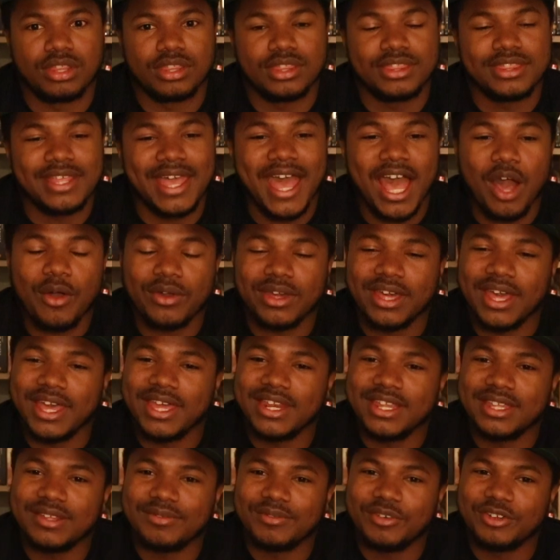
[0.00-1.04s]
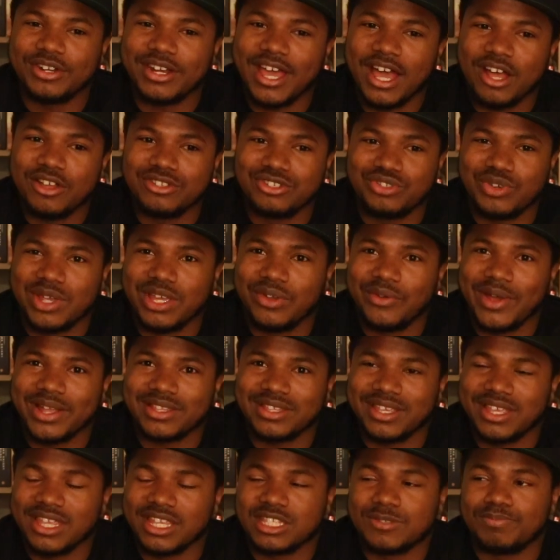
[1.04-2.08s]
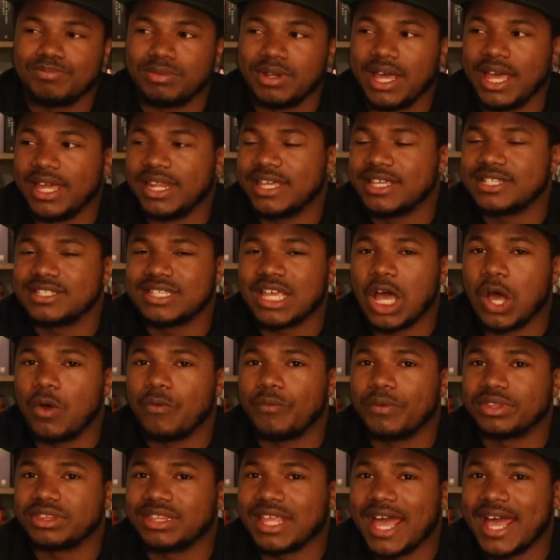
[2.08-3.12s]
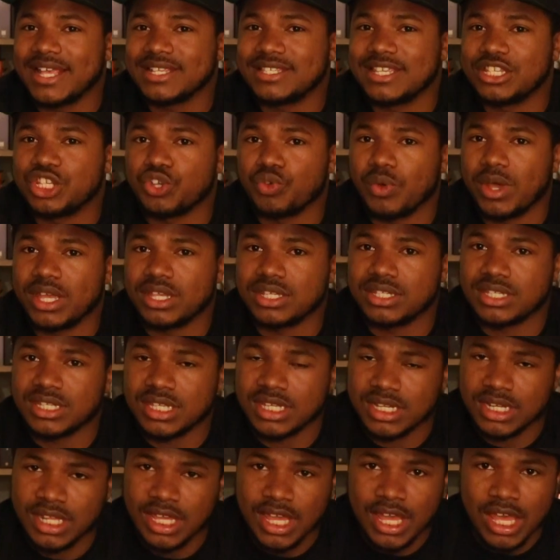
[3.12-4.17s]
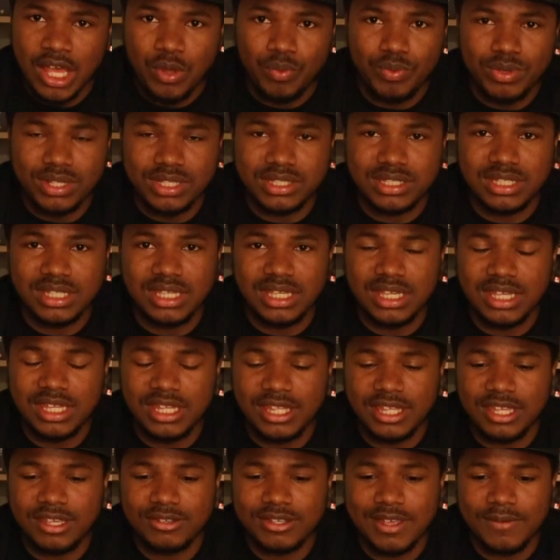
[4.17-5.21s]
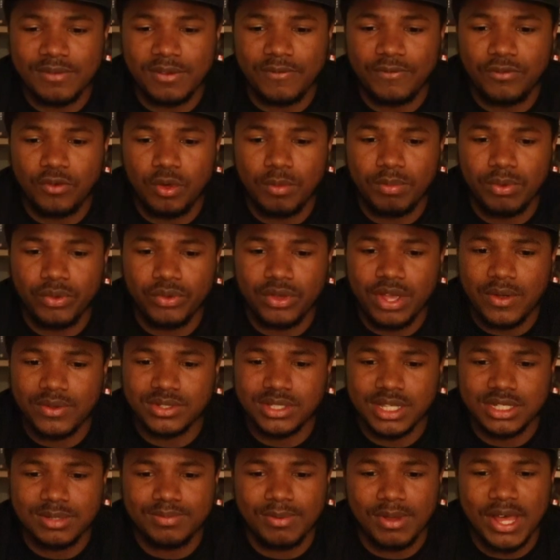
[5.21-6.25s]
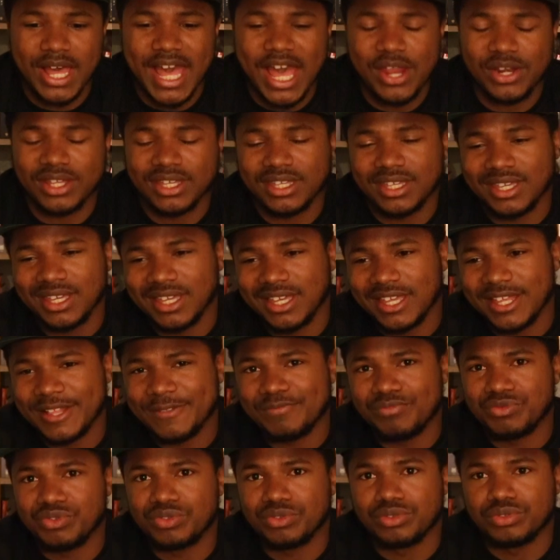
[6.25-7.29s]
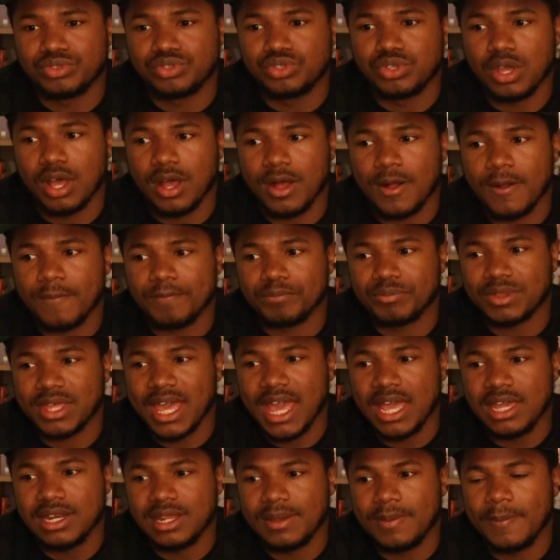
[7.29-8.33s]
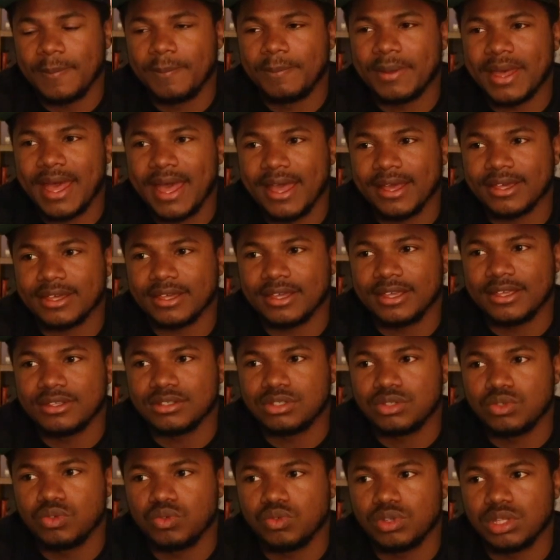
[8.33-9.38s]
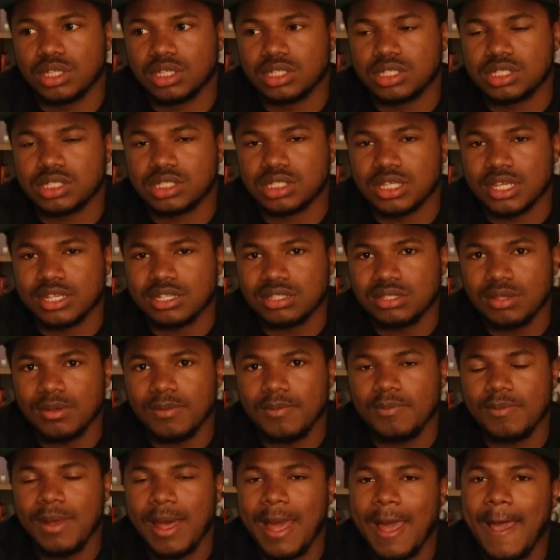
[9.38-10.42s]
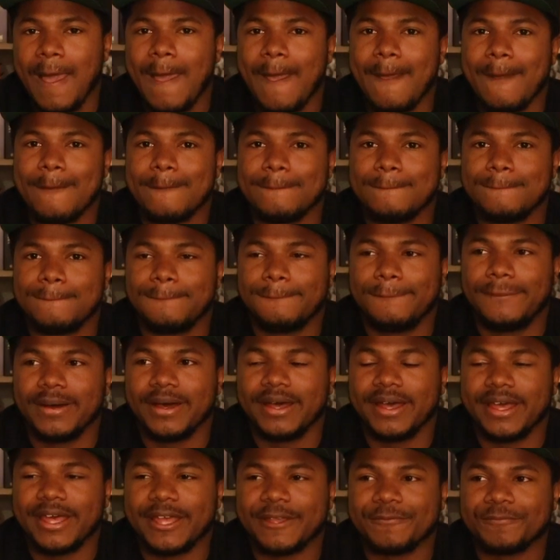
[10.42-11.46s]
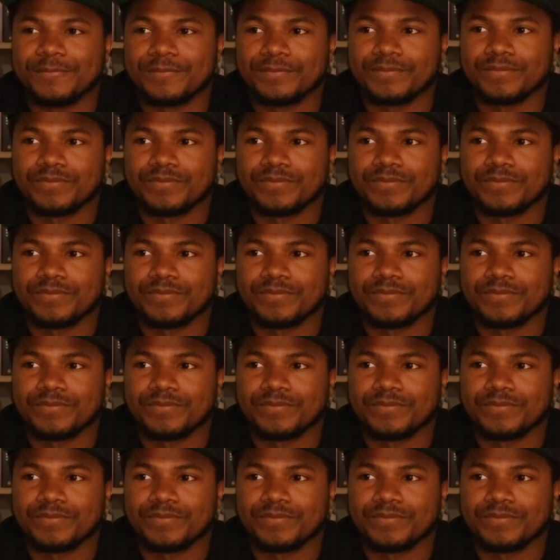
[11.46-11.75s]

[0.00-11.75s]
now Drake gonna have to explain himself with that situation. We see he's having a full-blown conversation about how to get Kanan back into the system, but